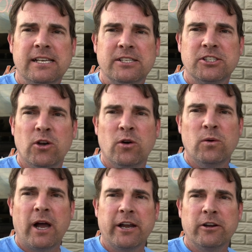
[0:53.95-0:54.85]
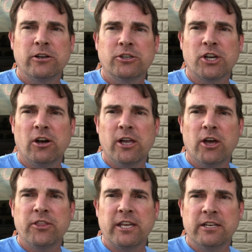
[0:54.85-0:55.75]
So I urge all
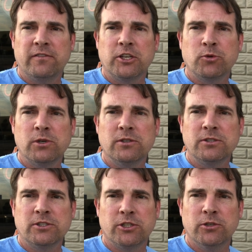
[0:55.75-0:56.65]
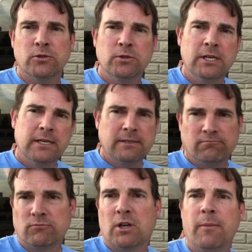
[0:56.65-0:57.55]
healthy individuals to
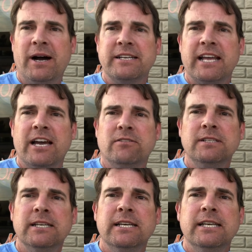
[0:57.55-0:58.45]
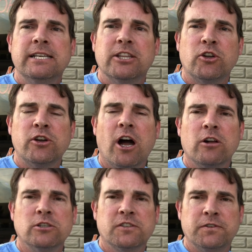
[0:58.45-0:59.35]
come on down, get their
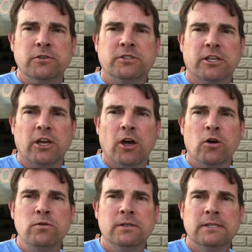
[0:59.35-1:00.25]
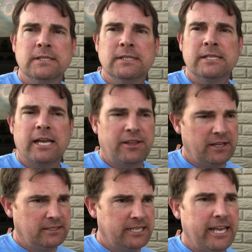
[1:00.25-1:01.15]
Naugles food to go, and
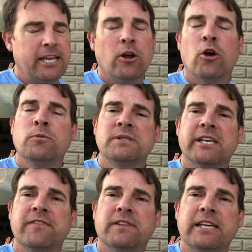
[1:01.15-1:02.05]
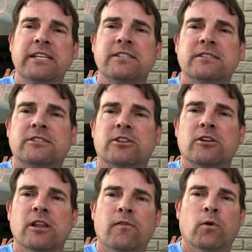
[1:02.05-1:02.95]
then take it home safely to their loved